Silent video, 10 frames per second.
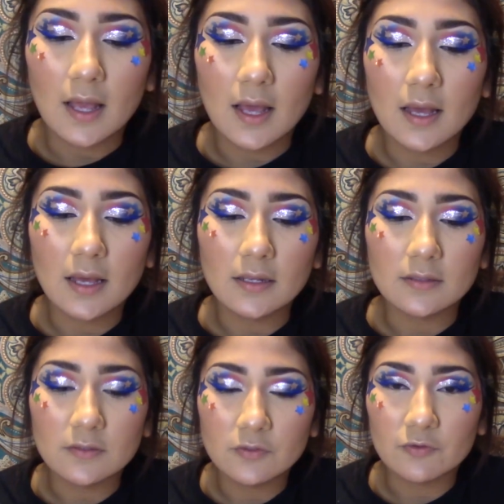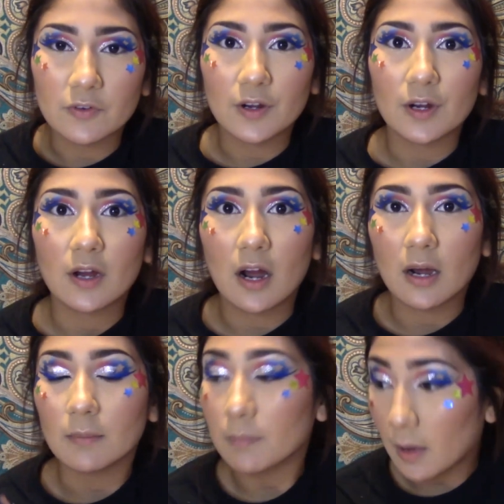And for
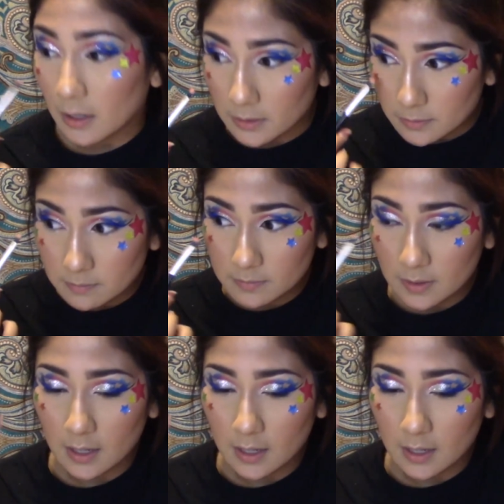our bottom,